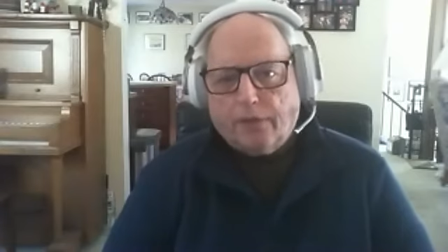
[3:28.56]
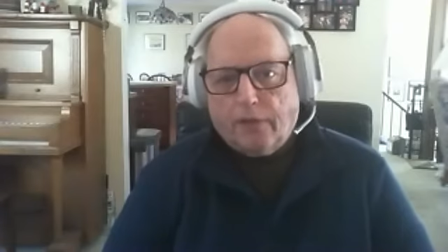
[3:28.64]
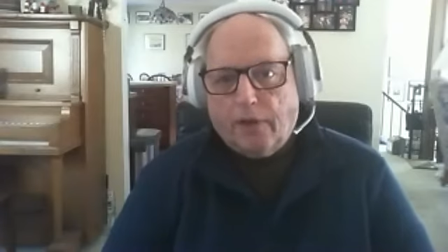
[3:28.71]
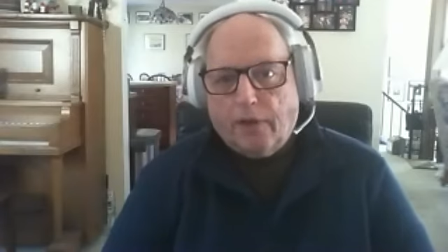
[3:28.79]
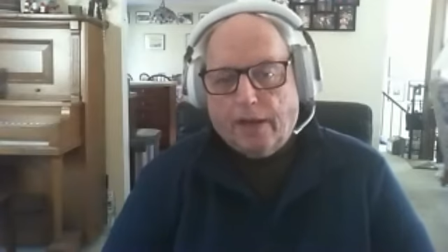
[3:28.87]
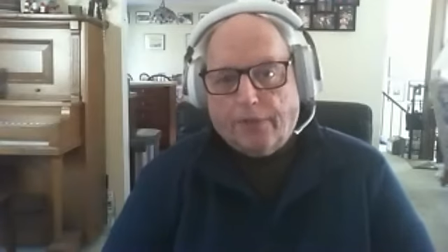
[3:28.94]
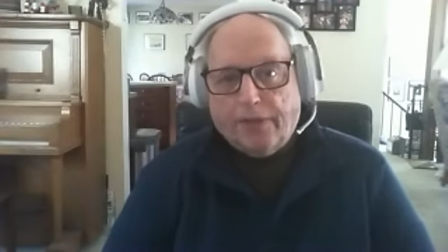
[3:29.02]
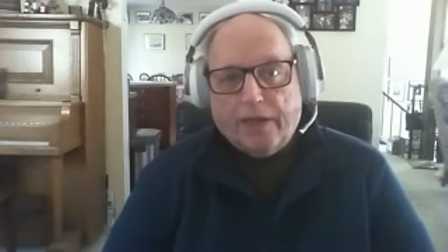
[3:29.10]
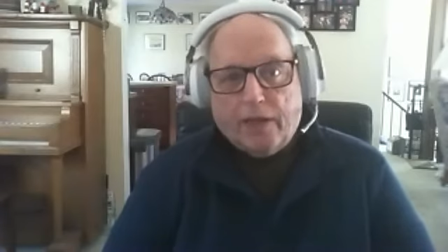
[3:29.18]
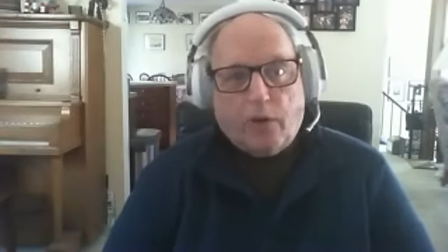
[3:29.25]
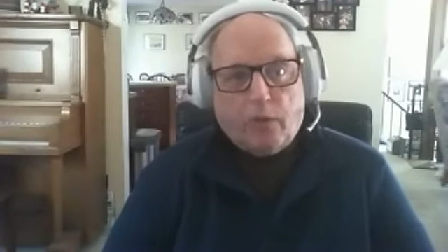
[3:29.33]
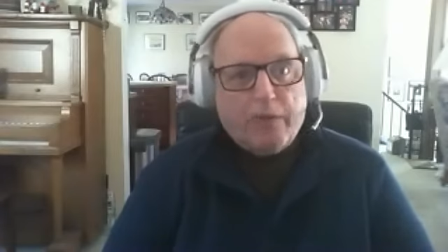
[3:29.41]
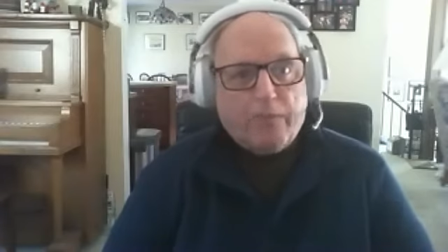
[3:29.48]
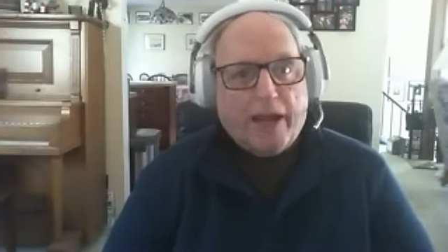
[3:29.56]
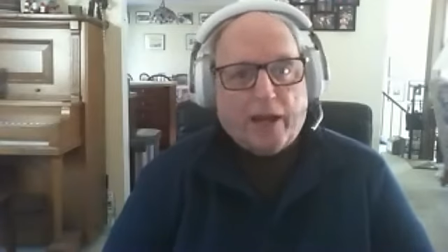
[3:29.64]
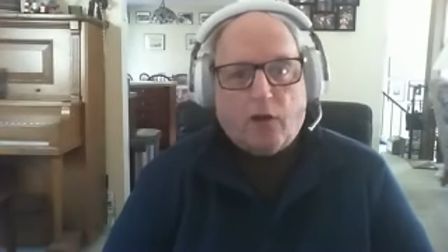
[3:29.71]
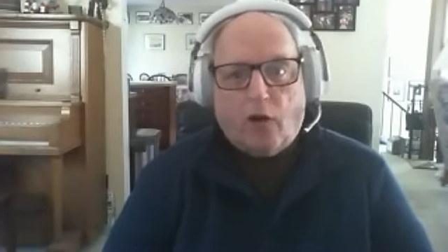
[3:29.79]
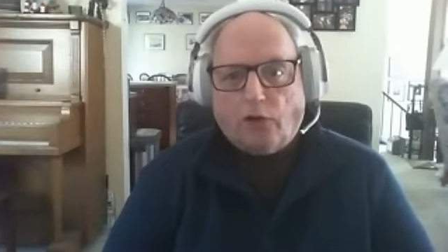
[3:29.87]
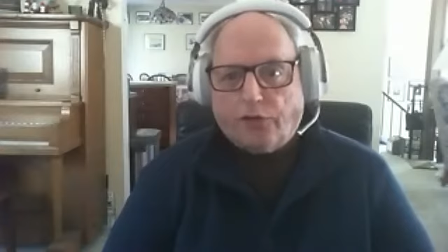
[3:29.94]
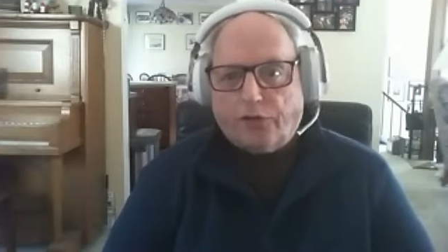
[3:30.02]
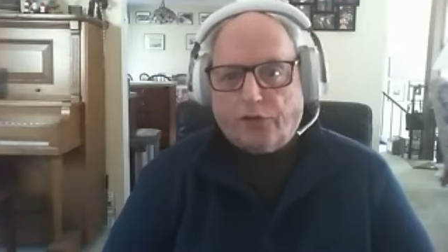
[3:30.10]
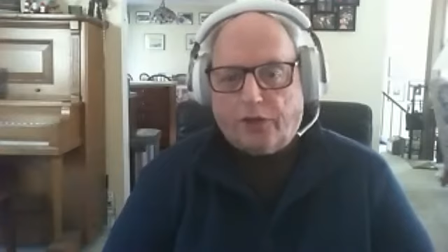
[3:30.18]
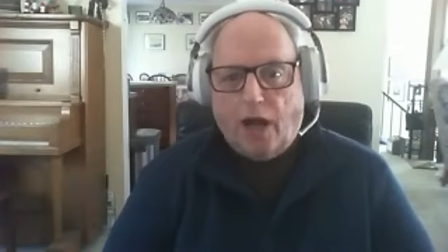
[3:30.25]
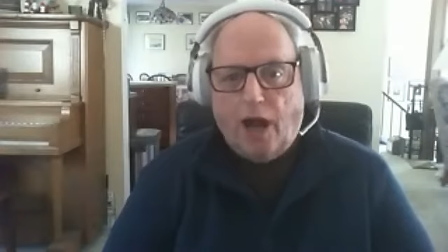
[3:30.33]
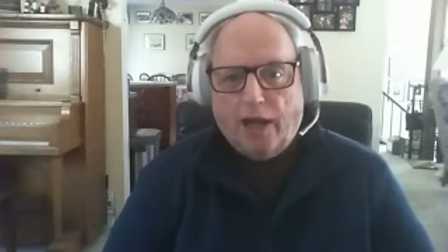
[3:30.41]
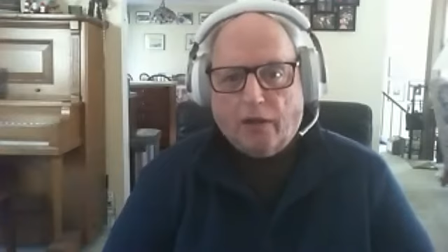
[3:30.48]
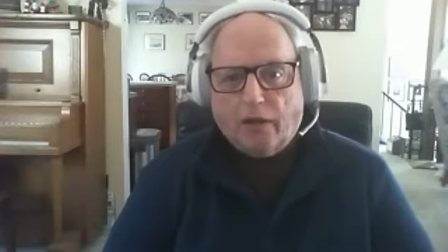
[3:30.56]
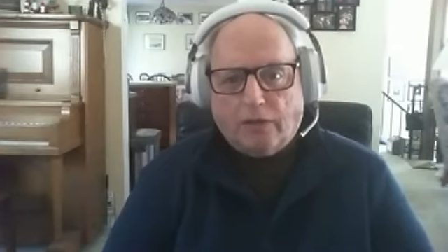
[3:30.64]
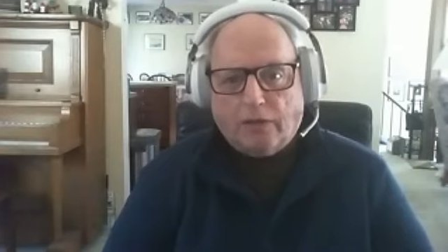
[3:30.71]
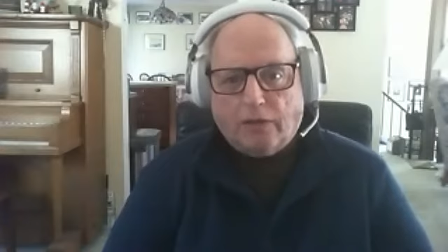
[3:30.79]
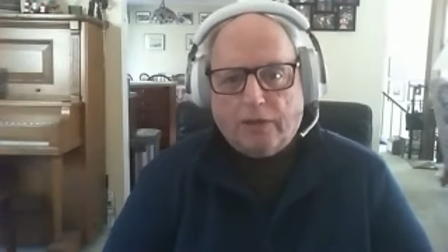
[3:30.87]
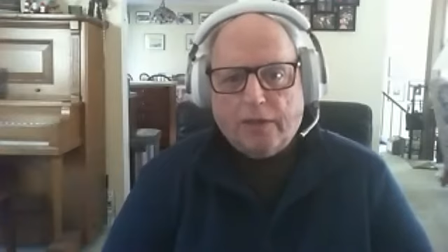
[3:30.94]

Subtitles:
I think what we might call style.